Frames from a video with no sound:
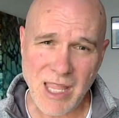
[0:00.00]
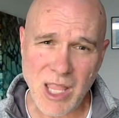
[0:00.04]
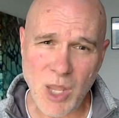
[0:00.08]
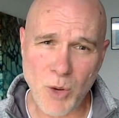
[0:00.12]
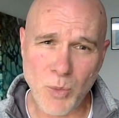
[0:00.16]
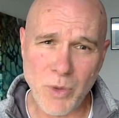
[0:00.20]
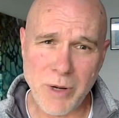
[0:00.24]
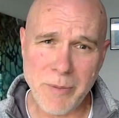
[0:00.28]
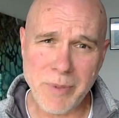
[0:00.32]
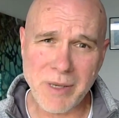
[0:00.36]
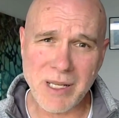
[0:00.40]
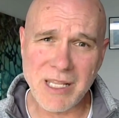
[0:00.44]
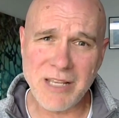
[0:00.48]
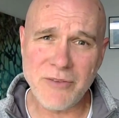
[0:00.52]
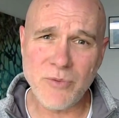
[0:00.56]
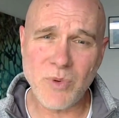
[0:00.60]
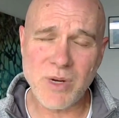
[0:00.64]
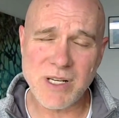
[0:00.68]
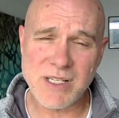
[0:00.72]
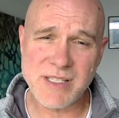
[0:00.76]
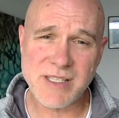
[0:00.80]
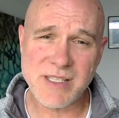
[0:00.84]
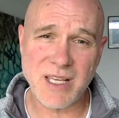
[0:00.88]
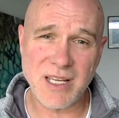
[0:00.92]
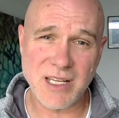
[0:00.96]
We believe
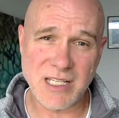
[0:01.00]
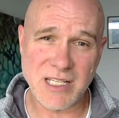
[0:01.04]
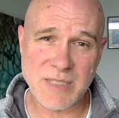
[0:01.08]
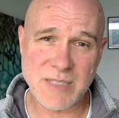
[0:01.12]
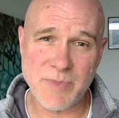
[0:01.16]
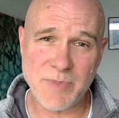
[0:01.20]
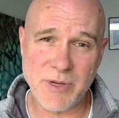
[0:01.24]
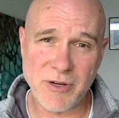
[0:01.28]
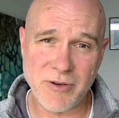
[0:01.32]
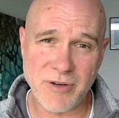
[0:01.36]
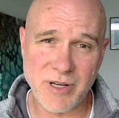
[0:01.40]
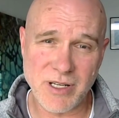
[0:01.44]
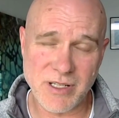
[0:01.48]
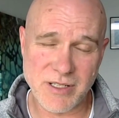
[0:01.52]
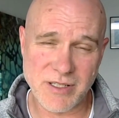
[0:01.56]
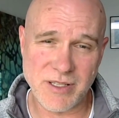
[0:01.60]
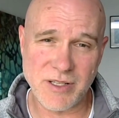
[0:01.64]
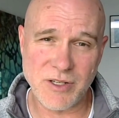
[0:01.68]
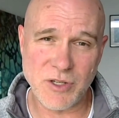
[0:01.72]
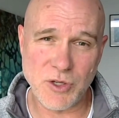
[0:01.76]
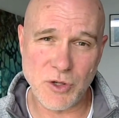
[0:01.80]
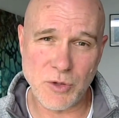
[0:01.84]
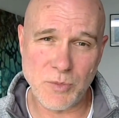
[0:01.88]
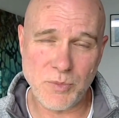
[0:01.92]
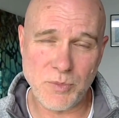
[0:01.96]
once they experience the
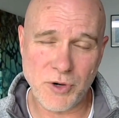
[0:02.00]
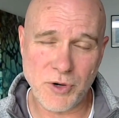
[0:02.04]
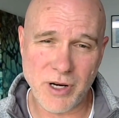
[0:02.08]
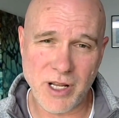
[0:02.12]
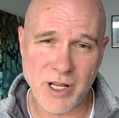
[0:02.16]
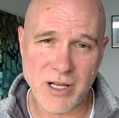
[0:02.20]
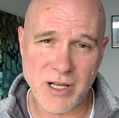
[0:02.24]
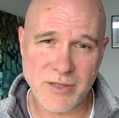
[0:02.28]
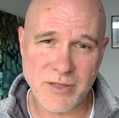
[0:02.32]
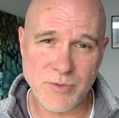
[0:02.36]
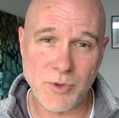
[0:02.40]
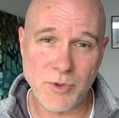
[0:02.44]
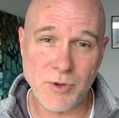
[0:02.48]
new product,